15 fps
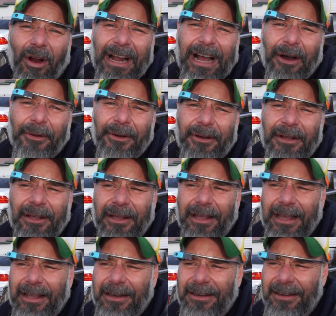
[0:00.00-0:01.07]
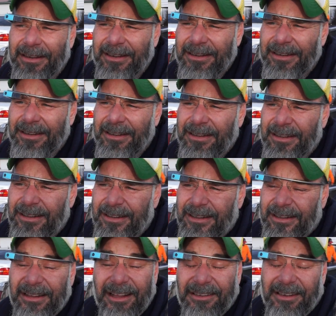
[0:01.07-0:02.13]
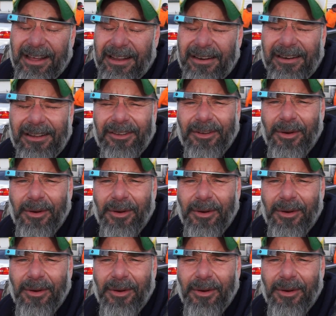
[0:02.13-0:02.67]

work out. And that's that.